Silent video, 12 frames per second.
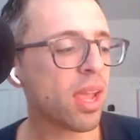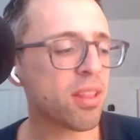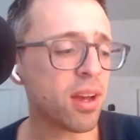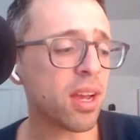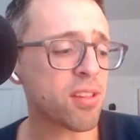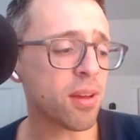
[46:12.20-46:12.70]

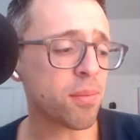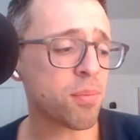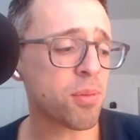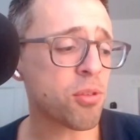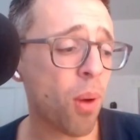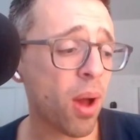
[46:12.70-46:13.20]
it's a
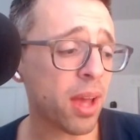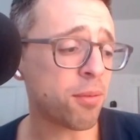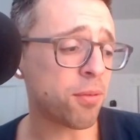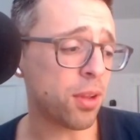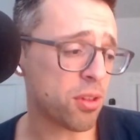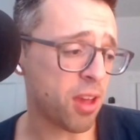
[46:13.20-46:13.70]
it's a
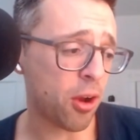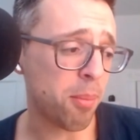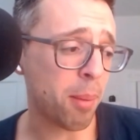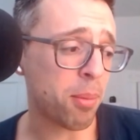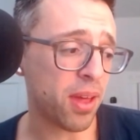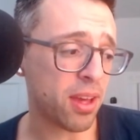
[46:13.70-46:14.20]
swine flu
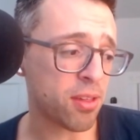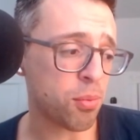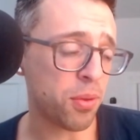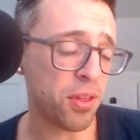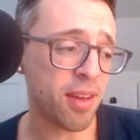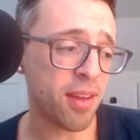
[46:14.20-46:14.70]
as I remember
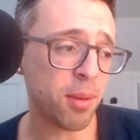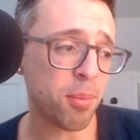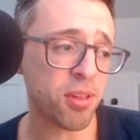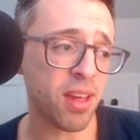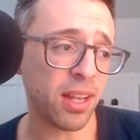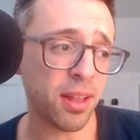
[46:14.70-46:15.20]
this with a
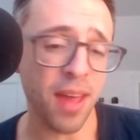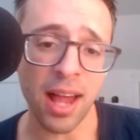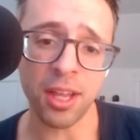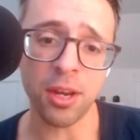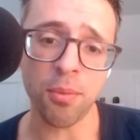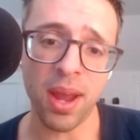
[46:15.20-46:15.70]
70%
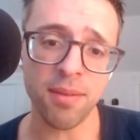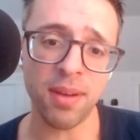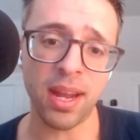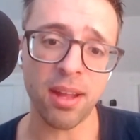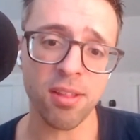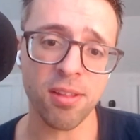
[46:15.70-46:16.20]
lethality
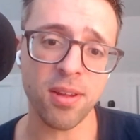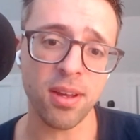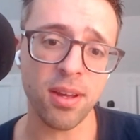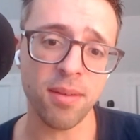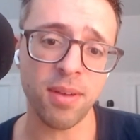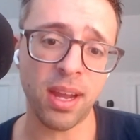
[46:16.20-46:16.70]
rate if it
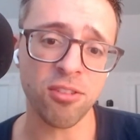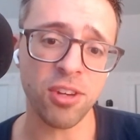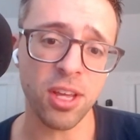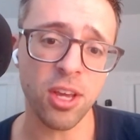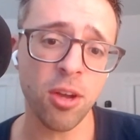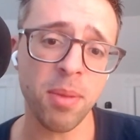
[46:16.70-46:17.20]
gets to if
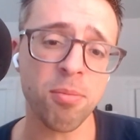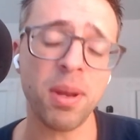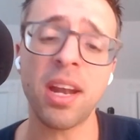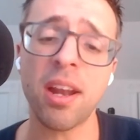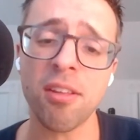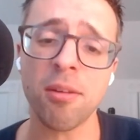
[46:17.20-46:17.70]
it gets to
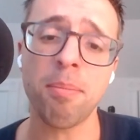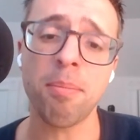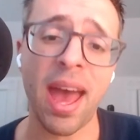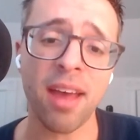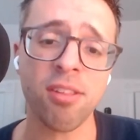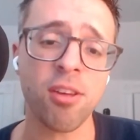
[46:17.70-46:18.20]
humans, but it
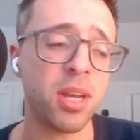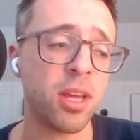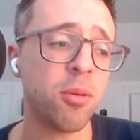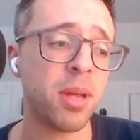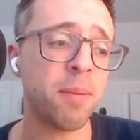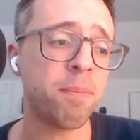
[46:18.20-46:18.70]
doesn't pass
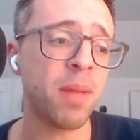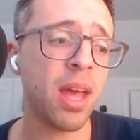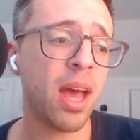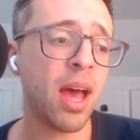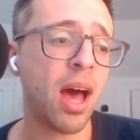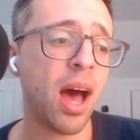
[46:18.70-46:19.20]
human to
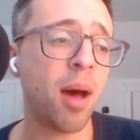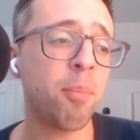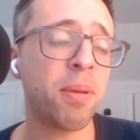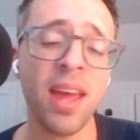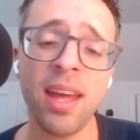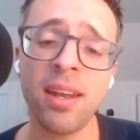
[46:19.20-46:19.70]
human.
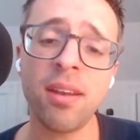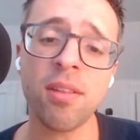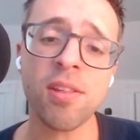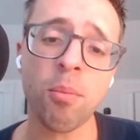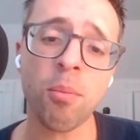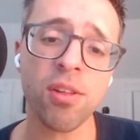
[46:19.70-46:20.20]
Uh, but
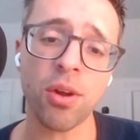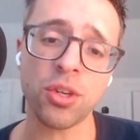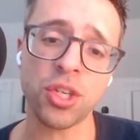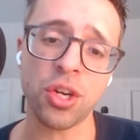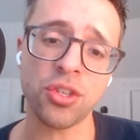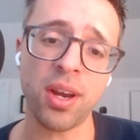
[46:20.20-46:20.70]
then some
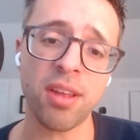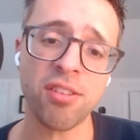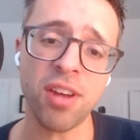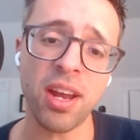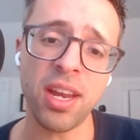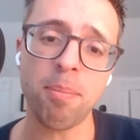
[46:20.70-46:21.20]
researcher
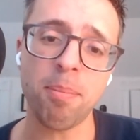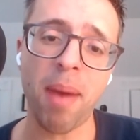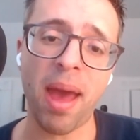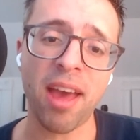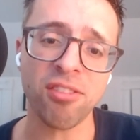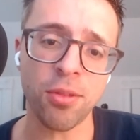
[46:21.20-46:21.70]
trying to study
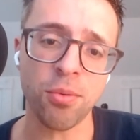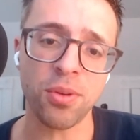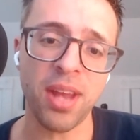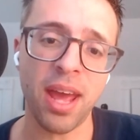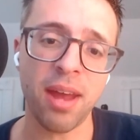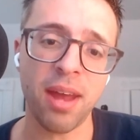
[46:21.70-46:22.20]
it passed
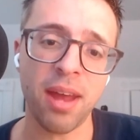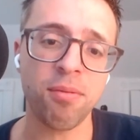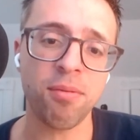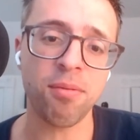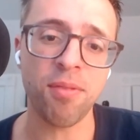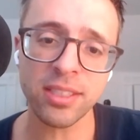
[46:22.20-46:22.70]
it through 10
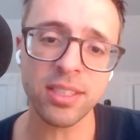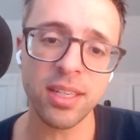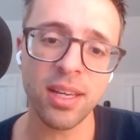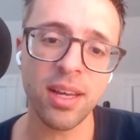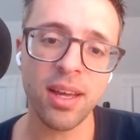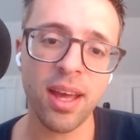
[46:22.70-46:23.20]

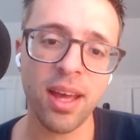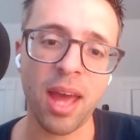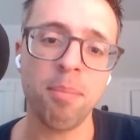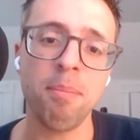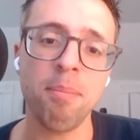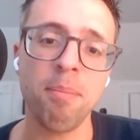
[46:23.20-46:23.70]
ferrets
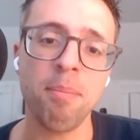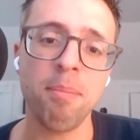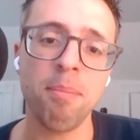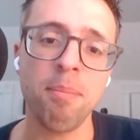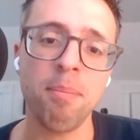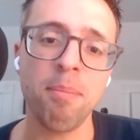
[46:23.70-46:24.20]
and made
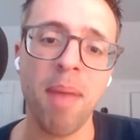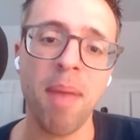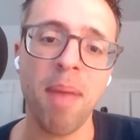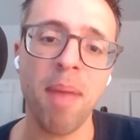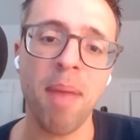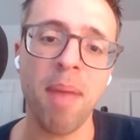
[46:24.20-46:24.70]
a version of
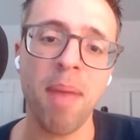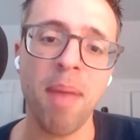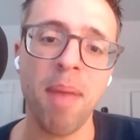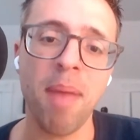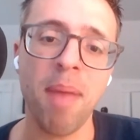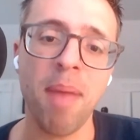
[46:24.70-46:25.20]
it that could
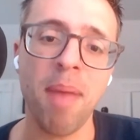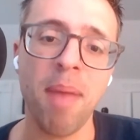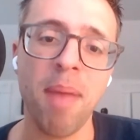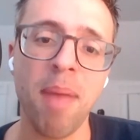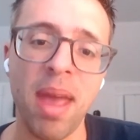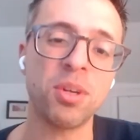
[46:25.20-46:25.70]
pass human to
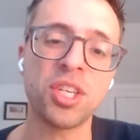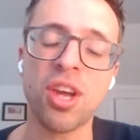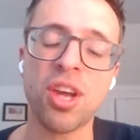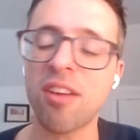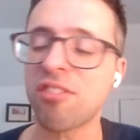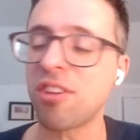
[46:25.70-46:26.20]
human,
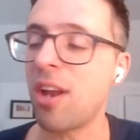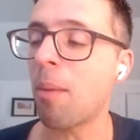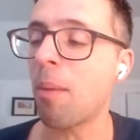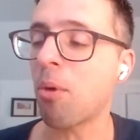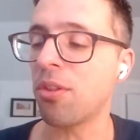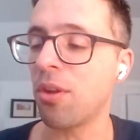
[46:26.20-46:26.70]
which caused an
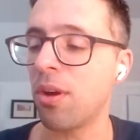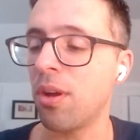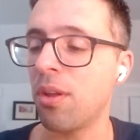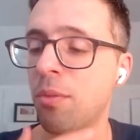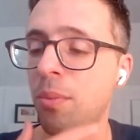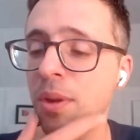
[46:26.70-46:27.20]
uproar in the, the
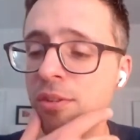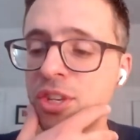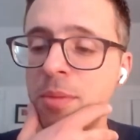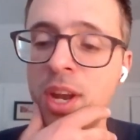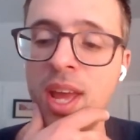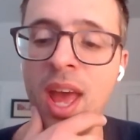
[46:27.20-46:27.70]
research
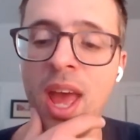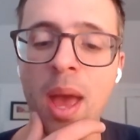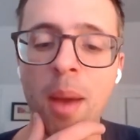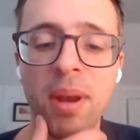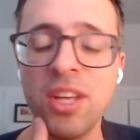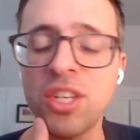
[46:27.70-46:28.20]
community,
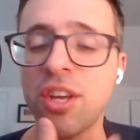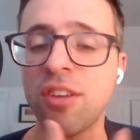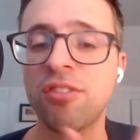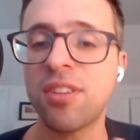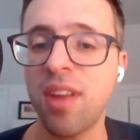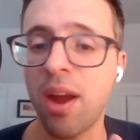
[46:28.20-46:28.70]
but it's just yeah.
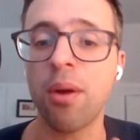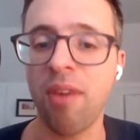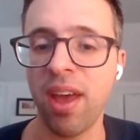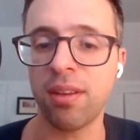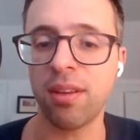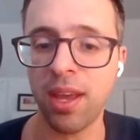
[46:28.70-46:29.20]

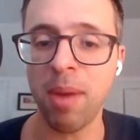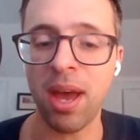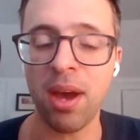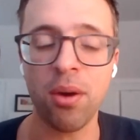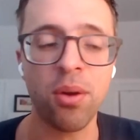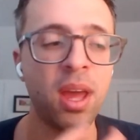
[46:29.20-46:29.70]
terrifying to think
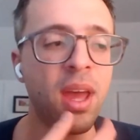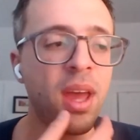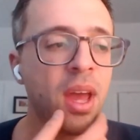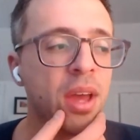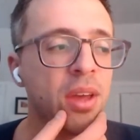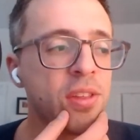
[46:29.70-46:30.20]
about.
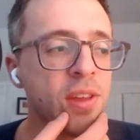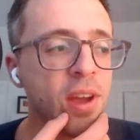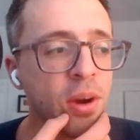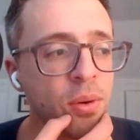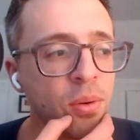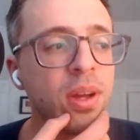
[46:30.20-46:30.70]

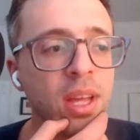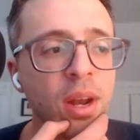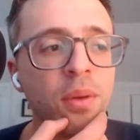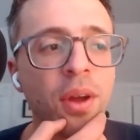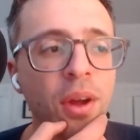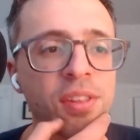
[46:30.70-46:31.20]
So, you
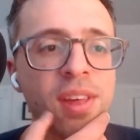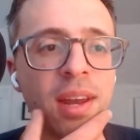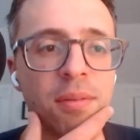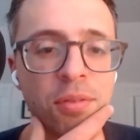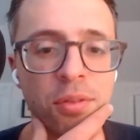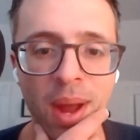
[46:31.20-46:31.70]
know, there are a set
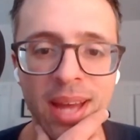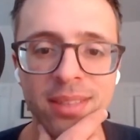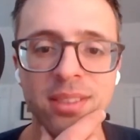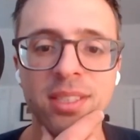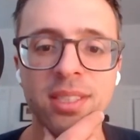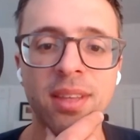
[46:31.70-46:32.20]
of
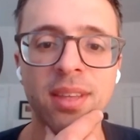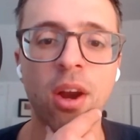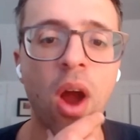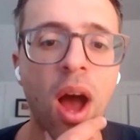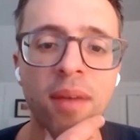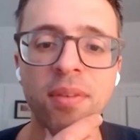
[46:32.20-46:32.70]
threats that
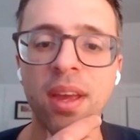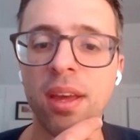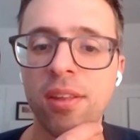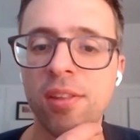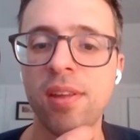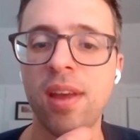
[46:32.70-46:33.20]
are
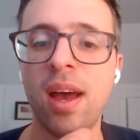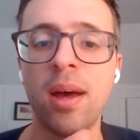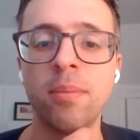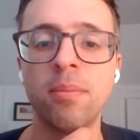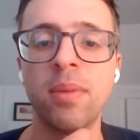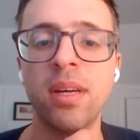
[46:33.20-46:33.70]
obvious
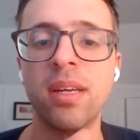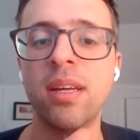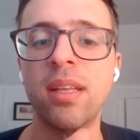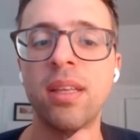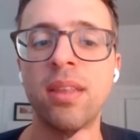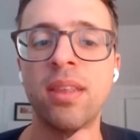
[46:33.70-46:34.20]
um,
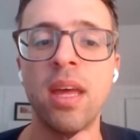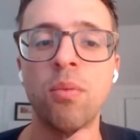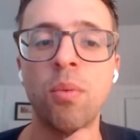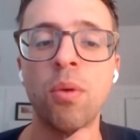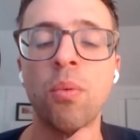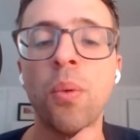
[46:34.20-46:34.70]

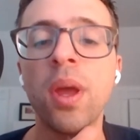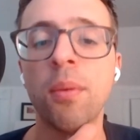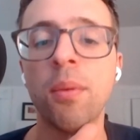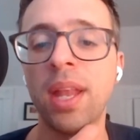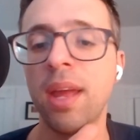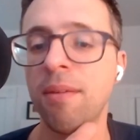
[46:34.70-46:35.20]
that would really,
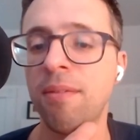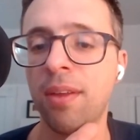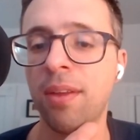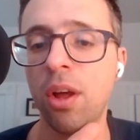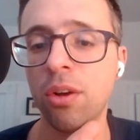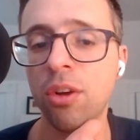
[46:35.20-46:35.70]
really affect
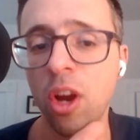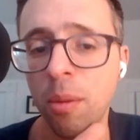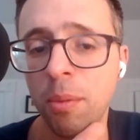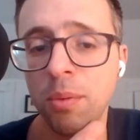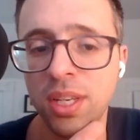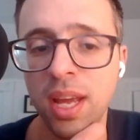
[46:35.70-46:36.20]
the long term,
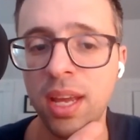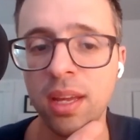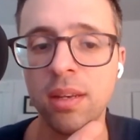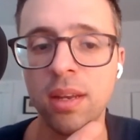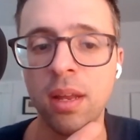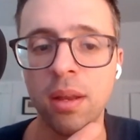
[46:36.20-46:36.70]
and we should take
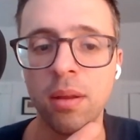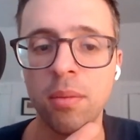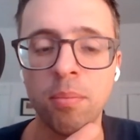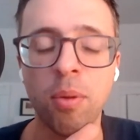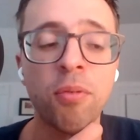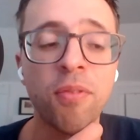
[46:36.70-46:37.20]
it uh,
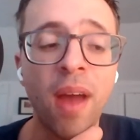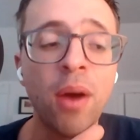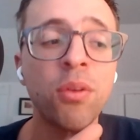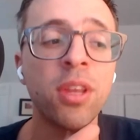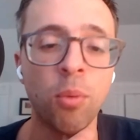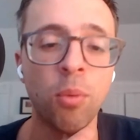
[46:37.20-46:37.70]

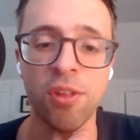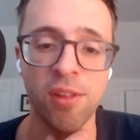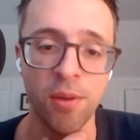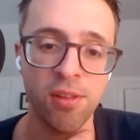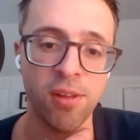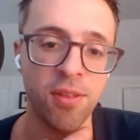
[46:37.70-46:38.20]
profoundly more
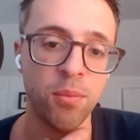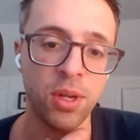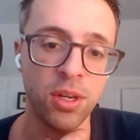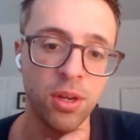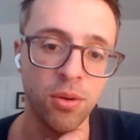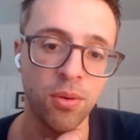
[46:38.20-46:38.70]
seriously than we
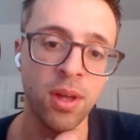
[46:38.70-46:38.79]
do.